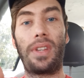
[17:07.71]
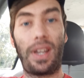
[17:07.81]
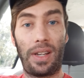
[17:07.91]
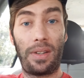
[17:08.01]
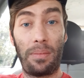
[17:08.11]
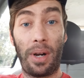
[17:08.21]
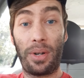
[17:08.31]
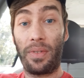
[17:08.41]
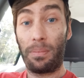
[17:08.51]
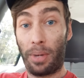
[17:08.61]
and my
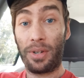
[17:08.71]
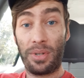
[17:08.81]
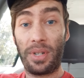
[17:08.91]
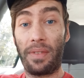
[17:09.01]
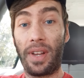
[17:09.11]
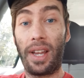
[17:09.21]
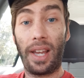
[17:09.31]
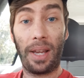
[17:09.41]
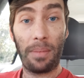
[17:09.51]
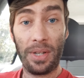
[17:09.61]
birth certificate
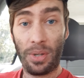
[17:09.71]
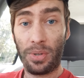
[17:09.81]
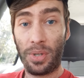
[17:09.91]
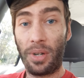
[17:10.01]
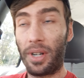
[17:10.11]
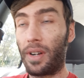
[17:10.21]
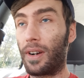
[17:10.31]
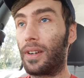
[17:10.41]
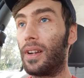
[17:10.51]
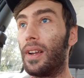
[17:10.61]
and my social security
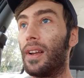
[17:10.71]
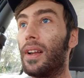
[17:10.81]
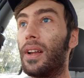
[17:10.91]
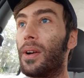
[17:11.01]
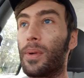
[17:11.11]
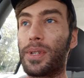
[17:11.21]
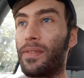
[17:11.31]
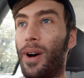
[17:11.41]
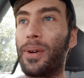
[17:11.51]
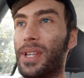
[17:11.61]
card, which I've
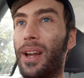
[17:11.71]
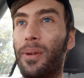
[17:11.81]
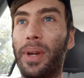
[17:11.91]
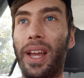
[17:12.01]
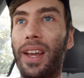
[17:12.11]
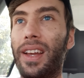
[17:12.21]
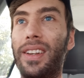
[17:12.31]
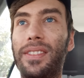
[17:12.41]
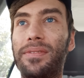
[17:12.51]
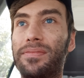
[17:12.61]
always had on me, and